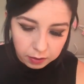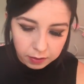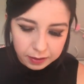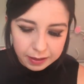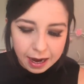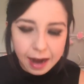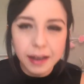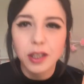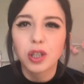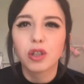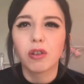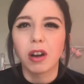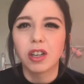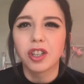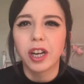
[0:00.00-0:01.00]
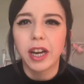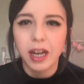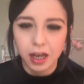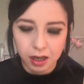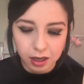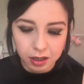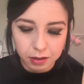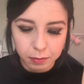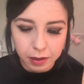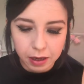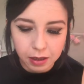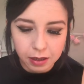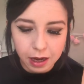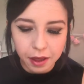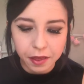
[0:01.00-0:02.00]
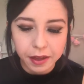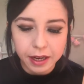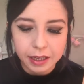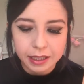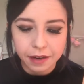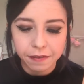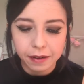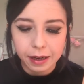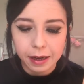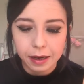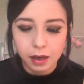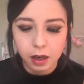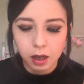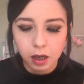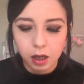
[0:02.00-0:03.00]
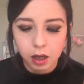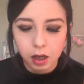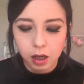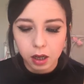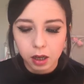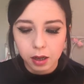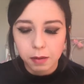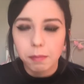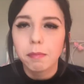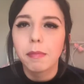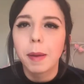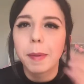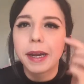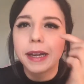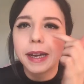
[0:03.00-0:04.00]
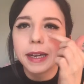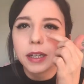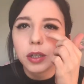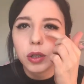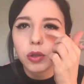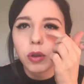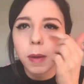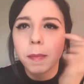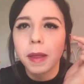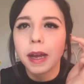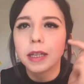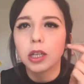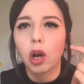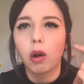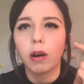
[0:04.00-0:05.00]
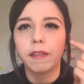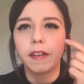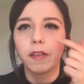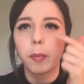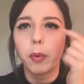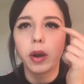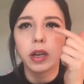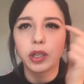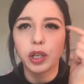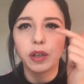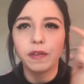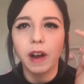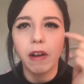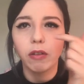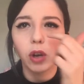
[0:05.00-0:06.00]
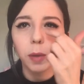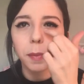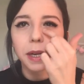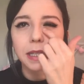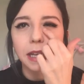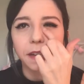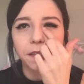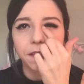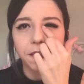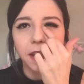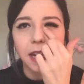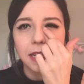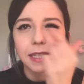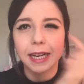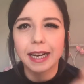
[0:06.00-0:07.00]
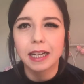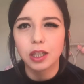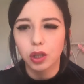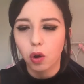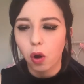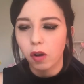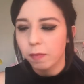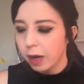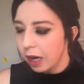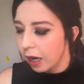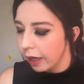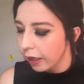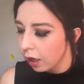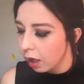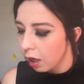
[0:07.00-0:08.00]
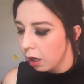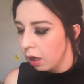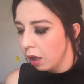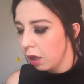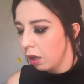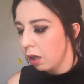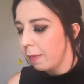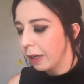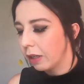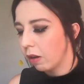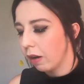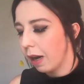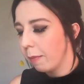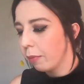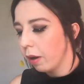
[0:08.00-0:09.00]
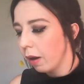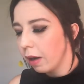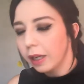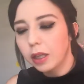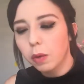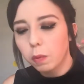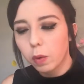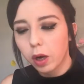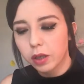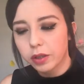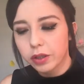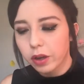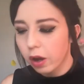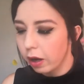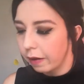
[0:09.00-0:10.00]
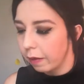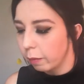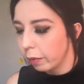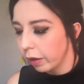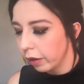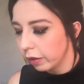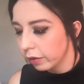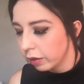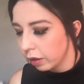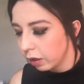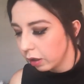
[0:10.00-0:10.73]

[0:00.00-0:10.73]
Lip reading: It's kind of scratchy as well. I think I definitely maybe need to trim this, or I've either put it too far along because I can feel it digging into the corner of my eye. Oh my god, I'm like the worst girl in the world.